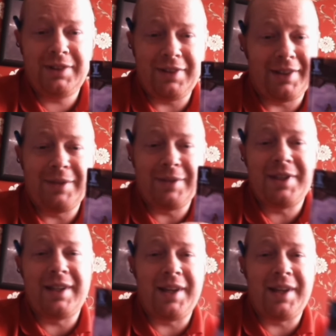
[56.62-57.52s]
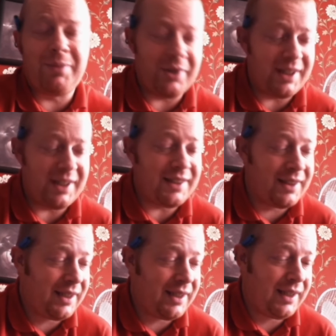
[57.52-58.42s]
I keep saying that, but it is.
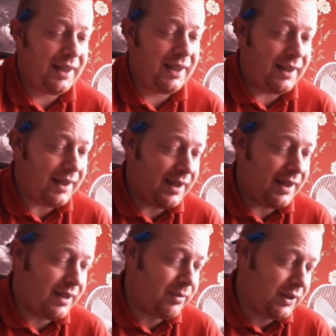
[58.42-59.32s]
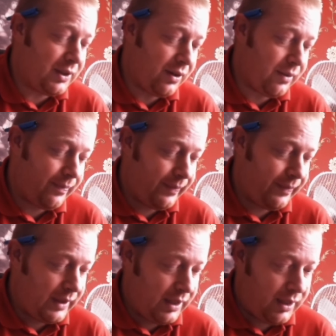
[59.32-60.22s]
It's got.
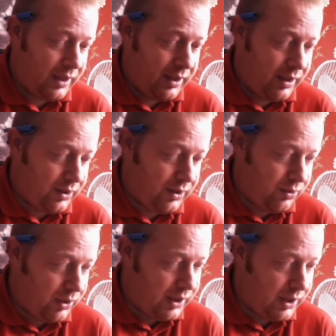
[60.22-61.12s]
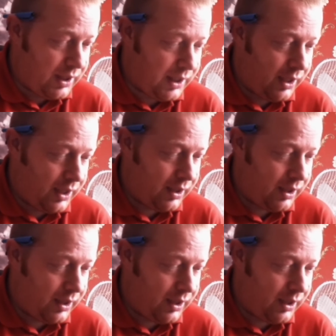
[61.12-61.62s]
I'll just read the